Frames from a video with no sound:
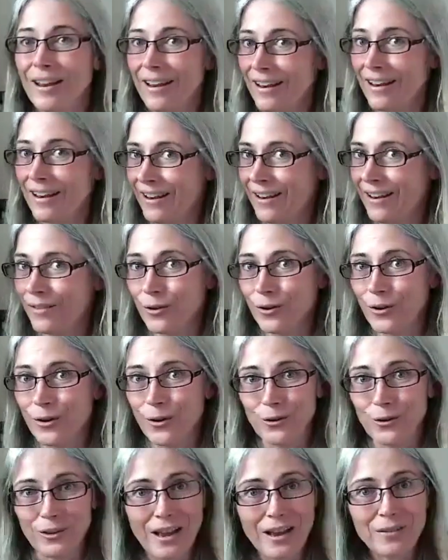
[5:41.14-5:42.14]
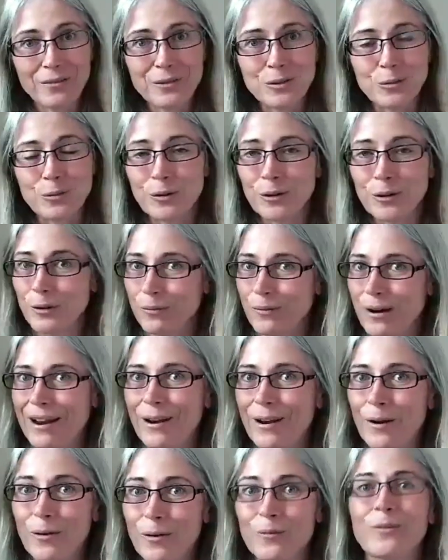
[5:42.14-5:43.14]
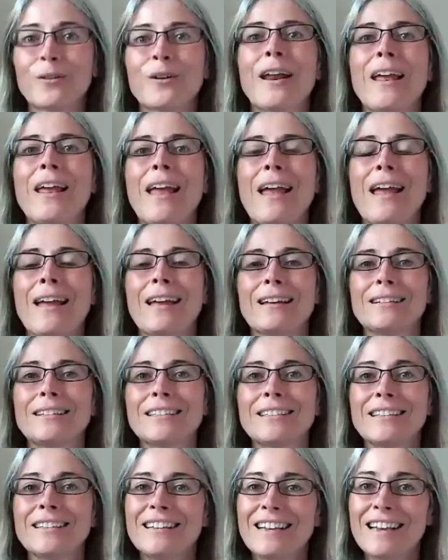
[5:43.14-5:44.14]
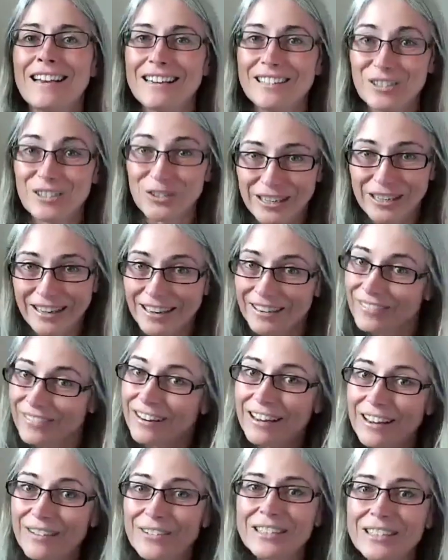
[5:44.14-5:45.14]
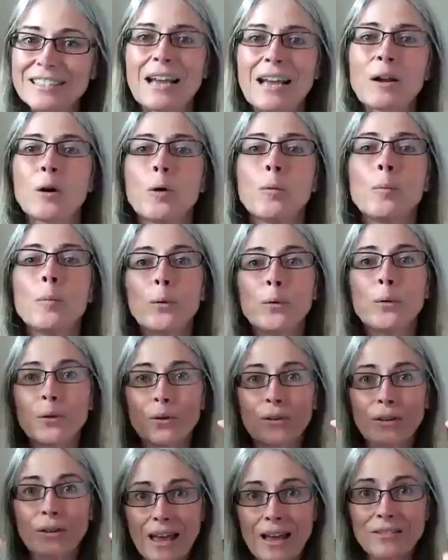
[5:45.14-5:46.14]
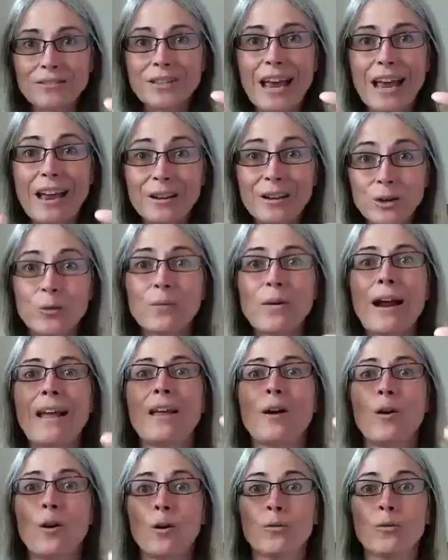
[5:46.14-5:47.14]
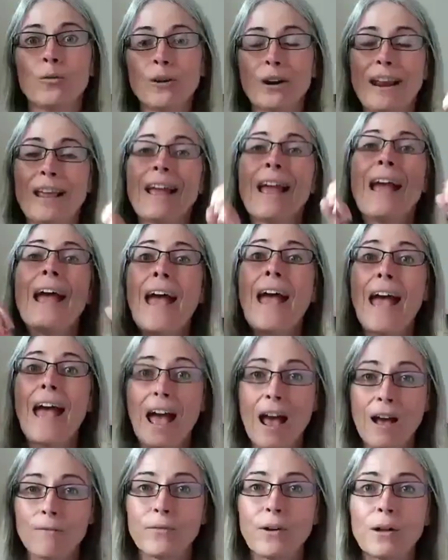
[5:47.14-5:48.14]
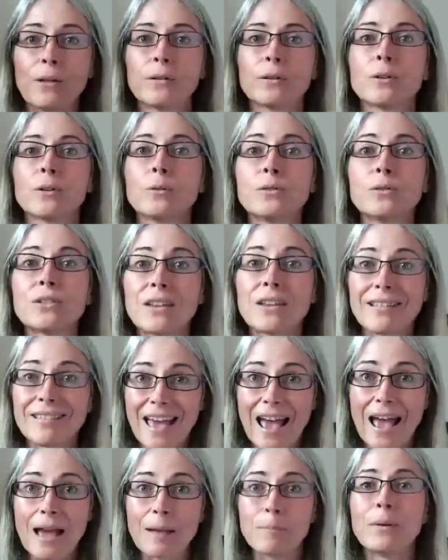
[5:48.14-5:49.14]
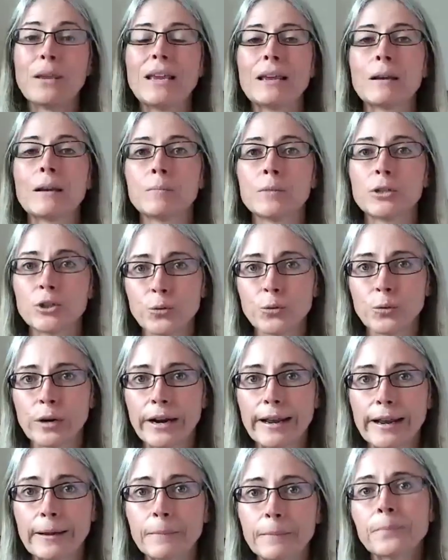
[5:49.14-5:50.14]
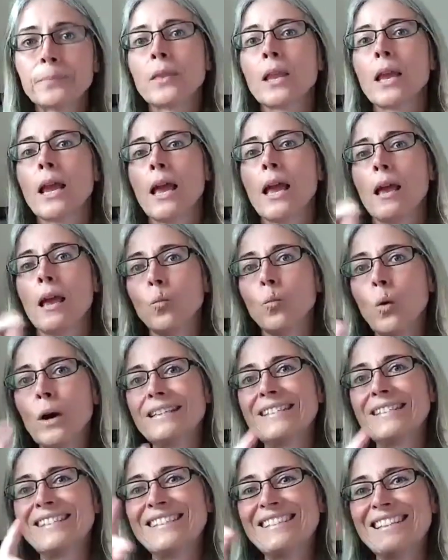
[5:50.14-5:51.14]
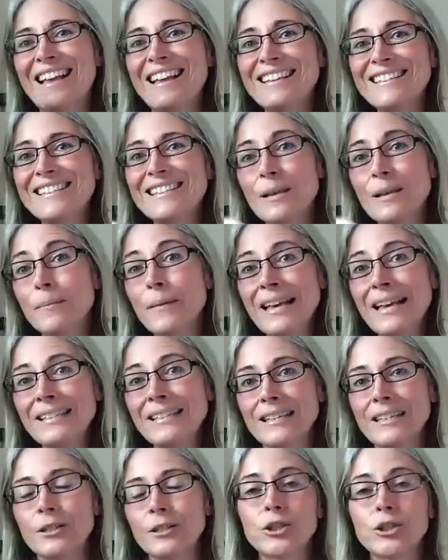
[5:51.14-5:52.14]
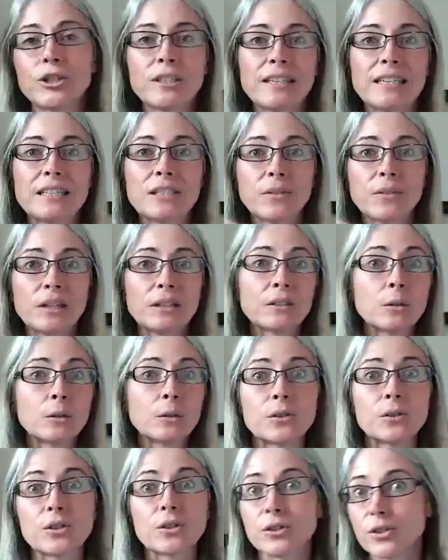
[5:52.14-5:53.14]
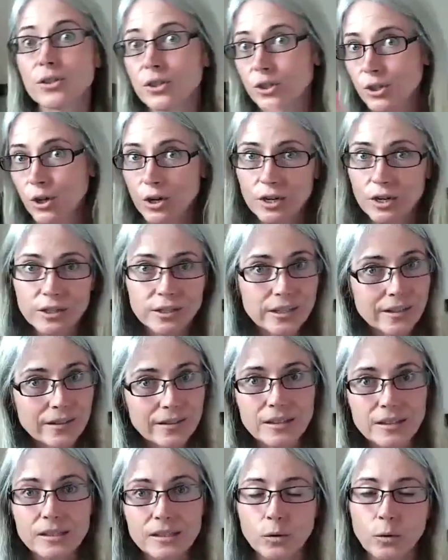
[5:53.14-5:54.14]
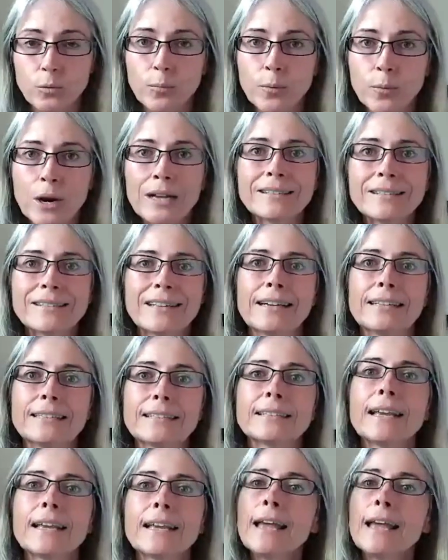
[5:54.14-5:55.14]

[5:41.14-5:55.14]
either your left or your right ovary. And during any given cycle, both your left and your right ovary have follicles that begin maturing. And what sends the message to these follicles to start this whole process